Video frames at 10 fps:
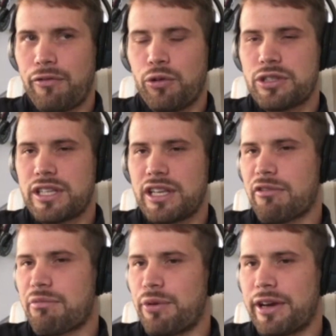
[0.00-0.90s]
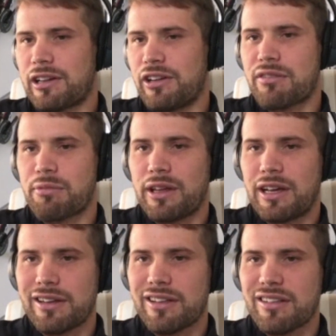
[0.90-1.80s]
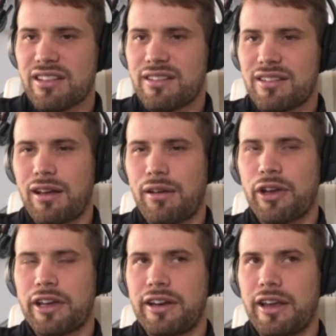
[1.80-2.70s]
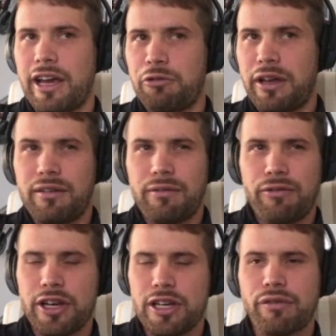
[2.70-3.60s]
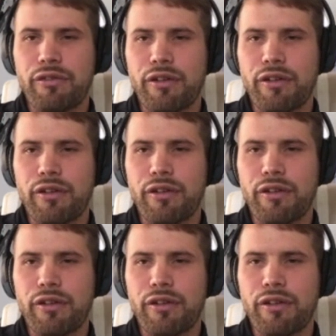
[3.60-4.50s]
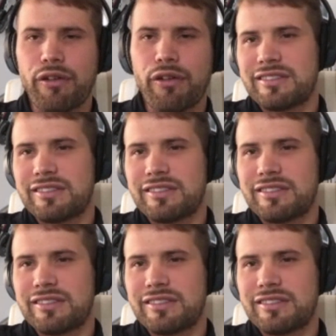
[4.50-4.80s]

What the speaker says: or 4 teams pretty close behind us. I think in the end we finished 5th.